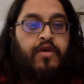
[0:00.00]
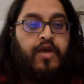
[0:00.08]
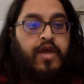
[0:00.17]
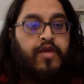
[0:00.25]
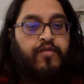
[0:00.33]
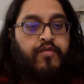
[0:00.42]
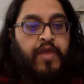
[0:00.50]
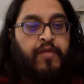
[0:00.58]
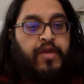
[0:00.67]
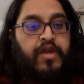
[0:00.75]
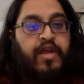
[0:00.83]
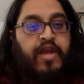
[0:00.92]
and
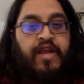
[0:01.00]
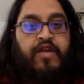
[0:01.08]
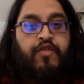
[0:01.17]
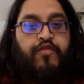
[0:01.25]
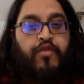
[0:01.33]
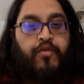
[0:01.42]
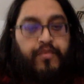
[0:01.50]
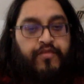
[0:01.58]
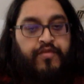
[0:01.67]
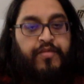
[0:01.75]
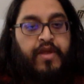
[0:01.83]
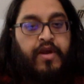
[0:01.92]
we can kind of go forward
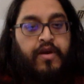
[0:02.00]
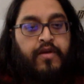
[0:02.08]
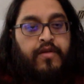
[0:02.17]
from there.